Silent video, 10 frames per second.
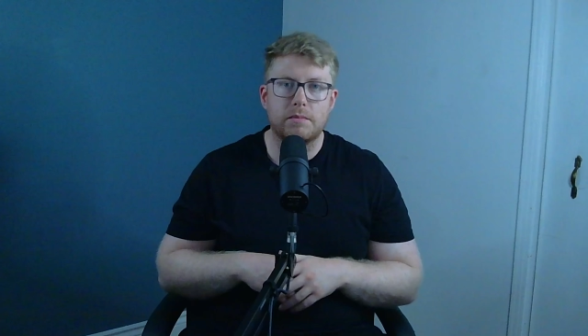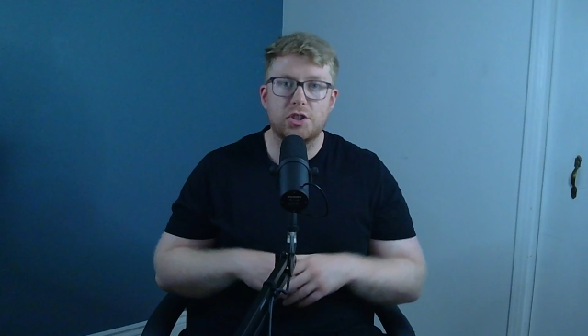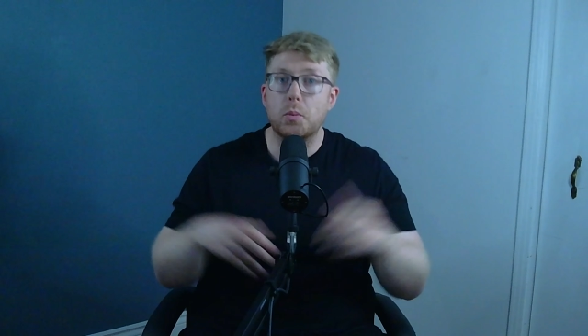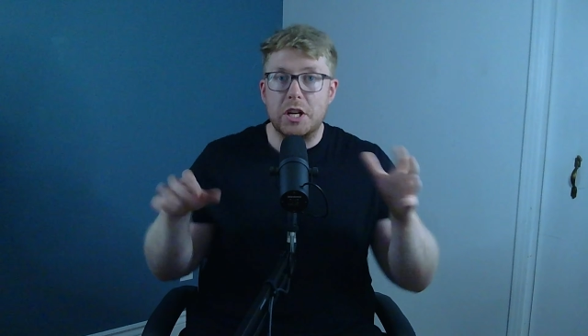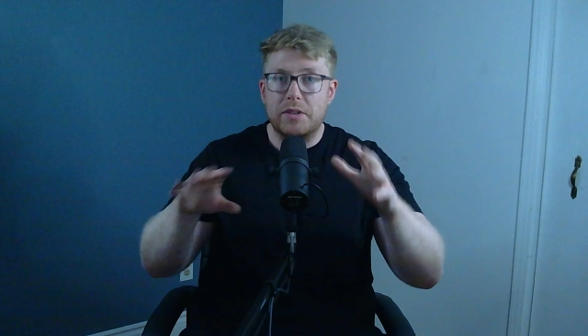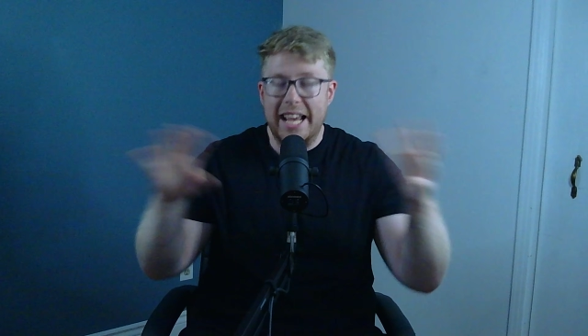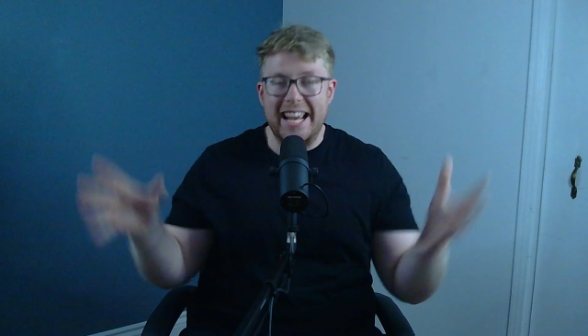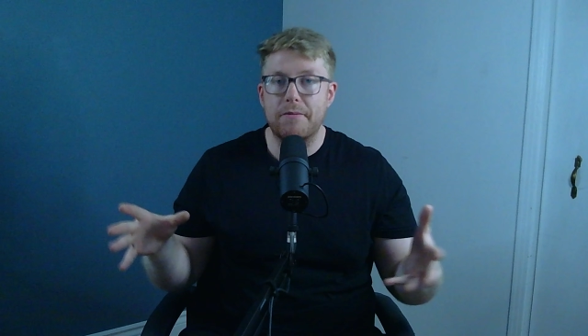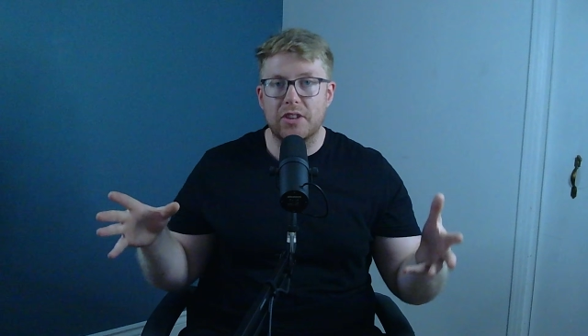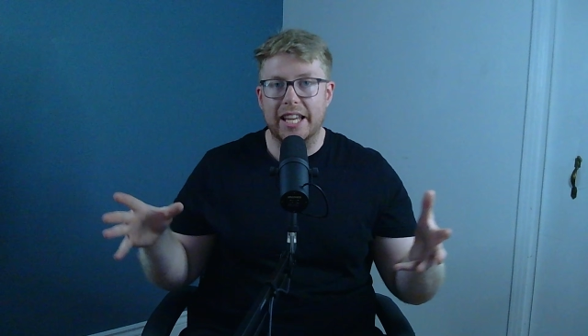So when you take
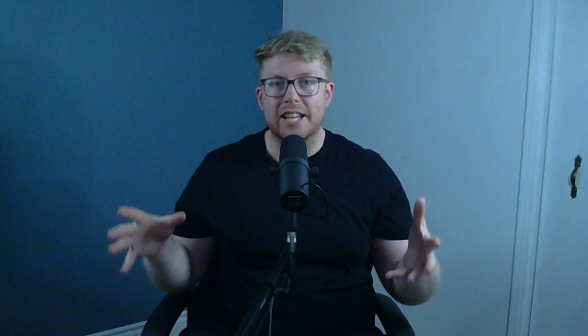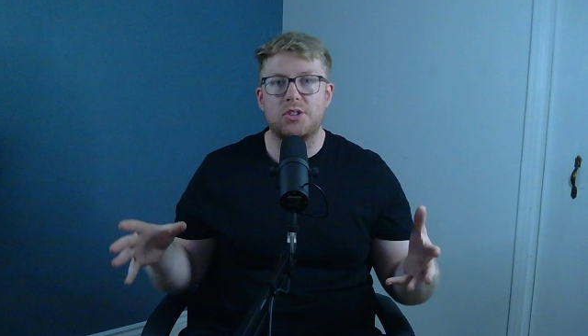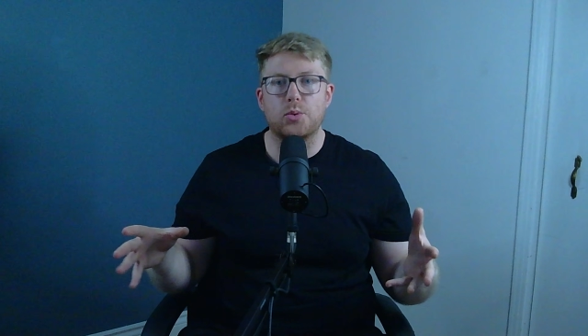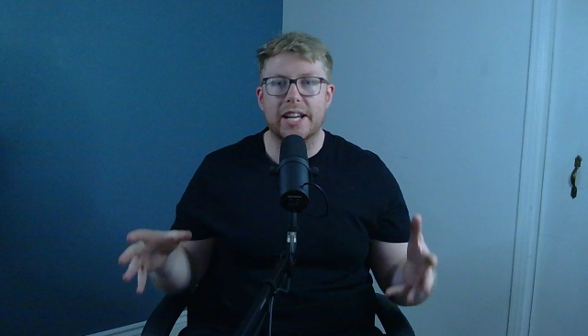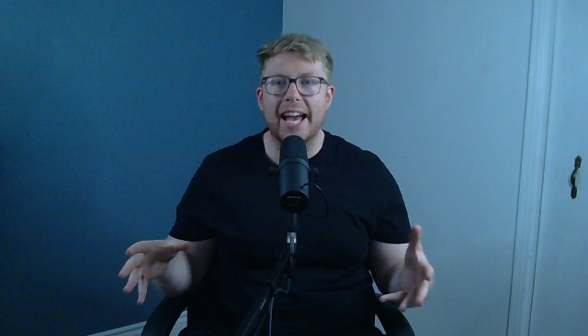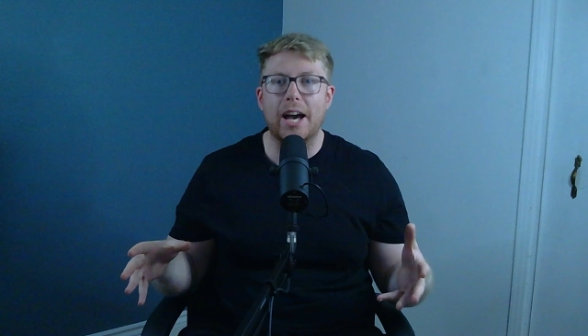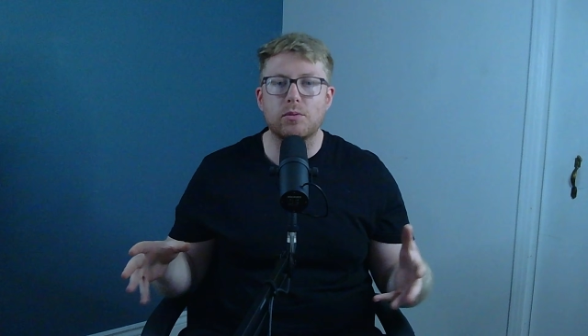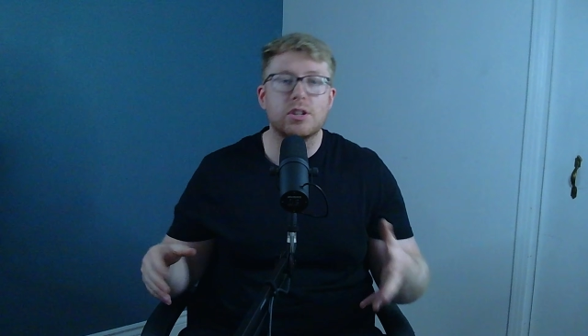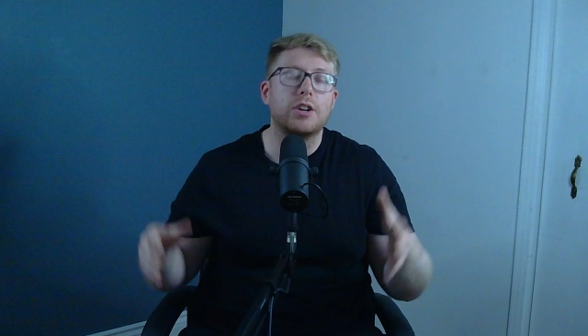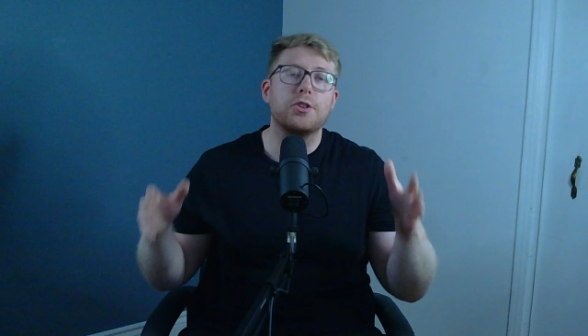everything into account,